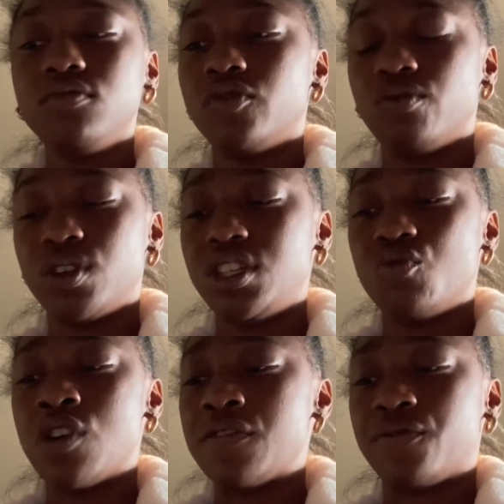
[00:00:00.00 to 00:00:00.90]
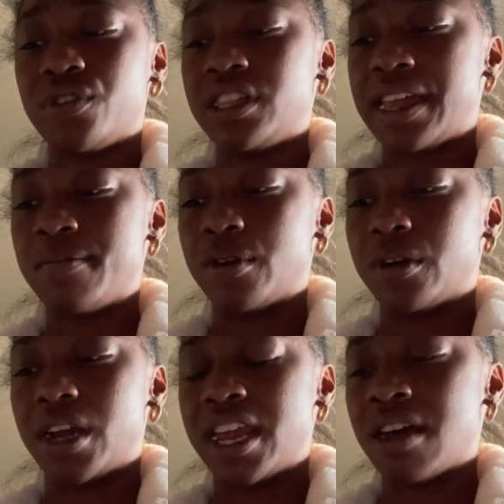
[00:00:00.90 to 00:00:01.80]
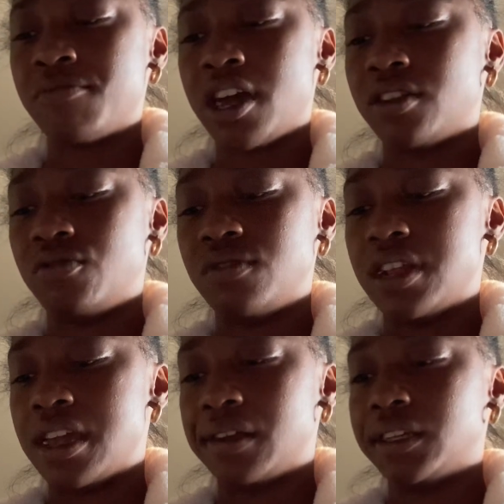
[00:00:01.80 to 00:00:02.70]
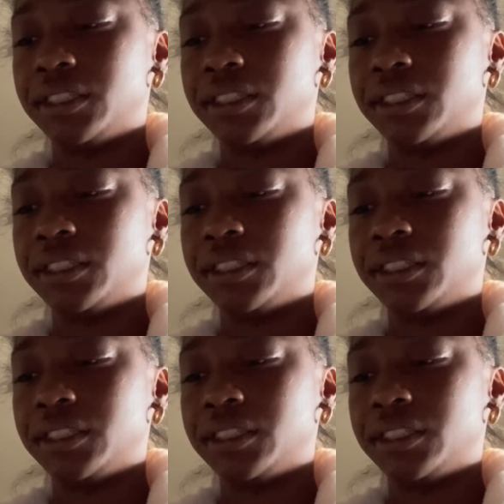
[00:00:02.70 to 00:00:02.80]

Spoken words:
really want free labor, and I'm not doing that.